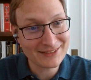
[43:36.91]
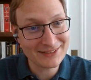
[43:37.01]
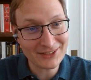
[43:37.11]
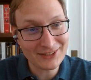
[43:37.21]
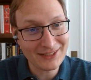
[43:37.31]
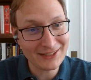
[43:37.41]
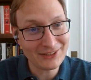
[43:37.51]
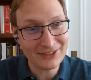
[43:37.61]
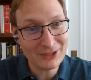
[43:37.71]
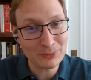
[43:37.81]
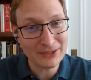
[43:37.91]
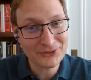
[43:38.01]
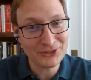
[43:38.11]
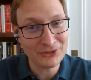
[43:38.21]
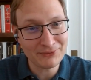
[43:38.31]
to study at elite
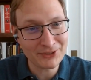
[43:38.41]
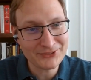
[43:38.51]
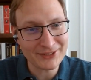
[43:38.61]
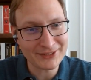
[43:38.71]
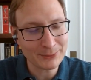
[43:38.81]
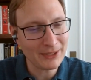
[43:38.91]
Western universities?